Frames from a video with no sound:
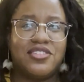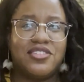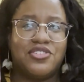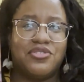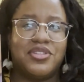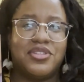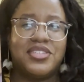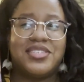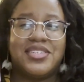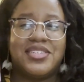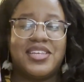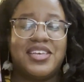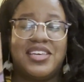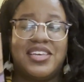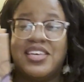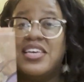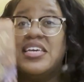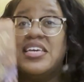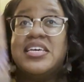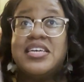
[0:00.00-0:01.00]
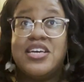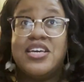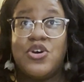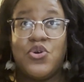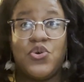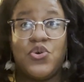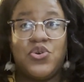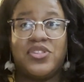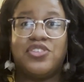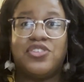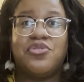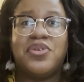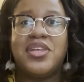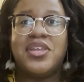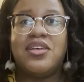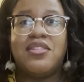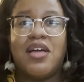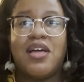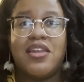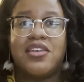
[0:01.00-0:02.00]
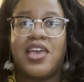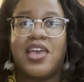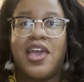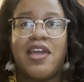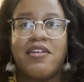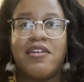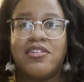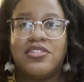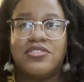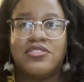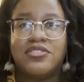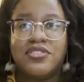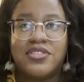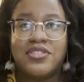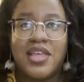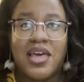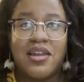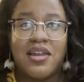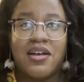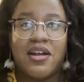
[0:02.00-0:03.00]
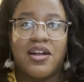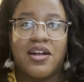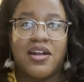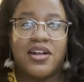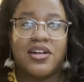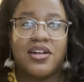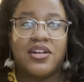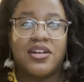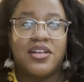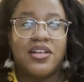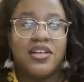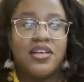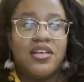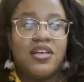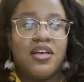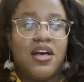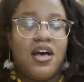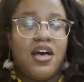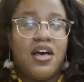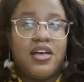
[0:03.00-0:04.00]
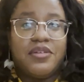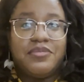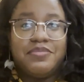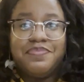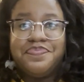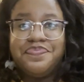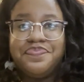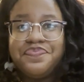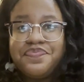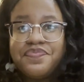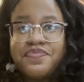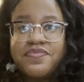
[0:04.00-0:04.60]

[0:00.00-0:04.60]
So that's like, it's already a lot of characters that are I